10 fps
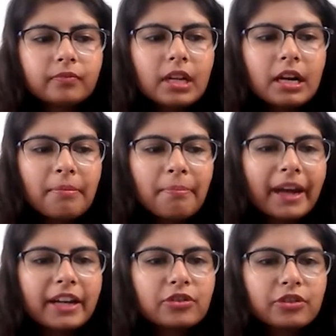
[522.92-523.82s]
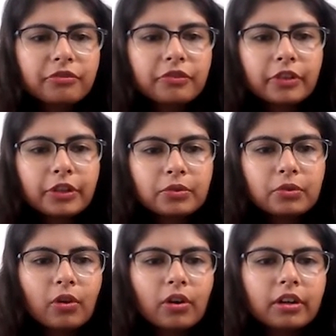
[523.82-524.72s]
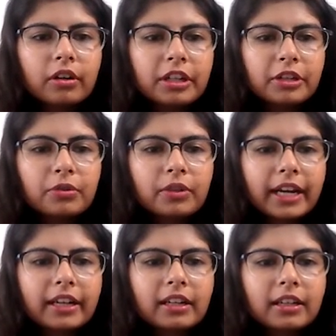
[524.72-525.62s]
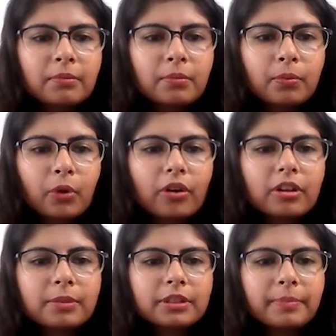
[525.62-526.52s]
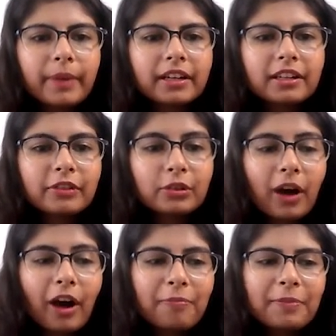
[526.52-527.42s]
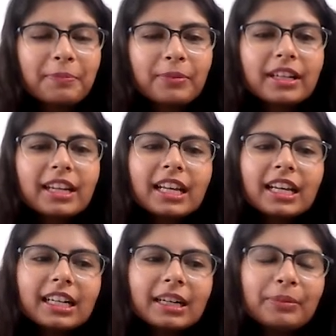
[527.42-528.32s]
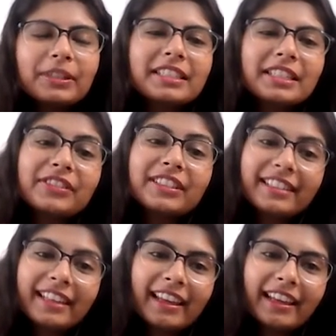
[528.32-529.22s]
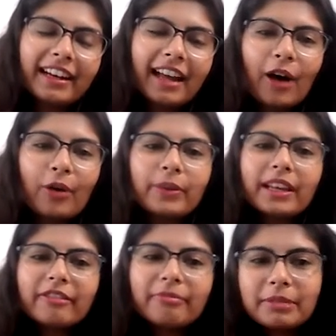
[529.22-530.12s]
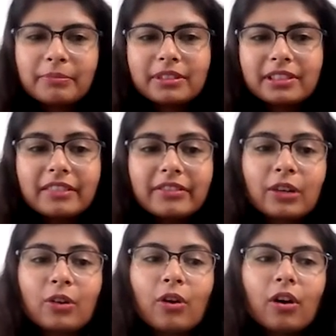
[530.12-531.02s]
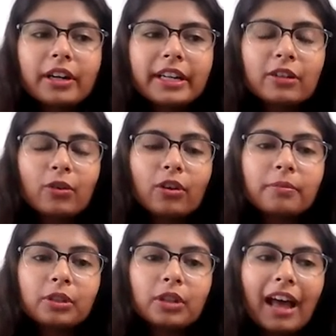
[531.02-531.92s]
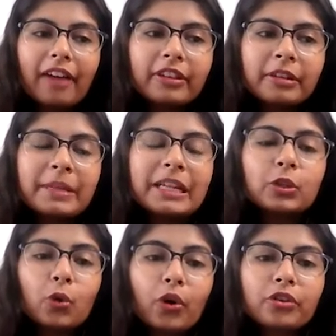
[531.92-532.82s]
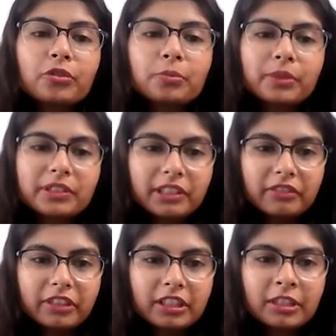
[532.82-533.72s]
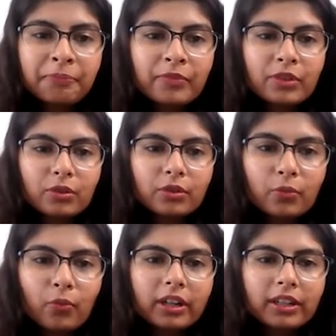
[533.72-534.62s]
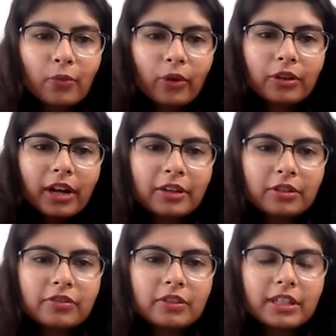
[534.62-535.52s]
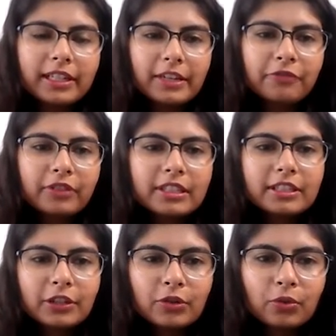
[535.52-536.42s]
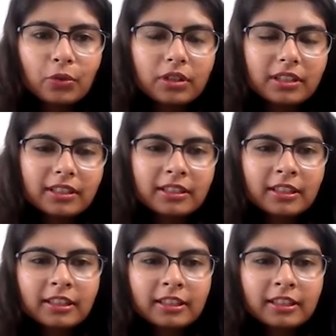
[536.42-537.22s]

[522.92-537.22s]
mind shift for you, or did you get a broader perspective into how people perceive it there and how we have been perceiving it or having been taught to perceive it? So what kind of difference did you notice?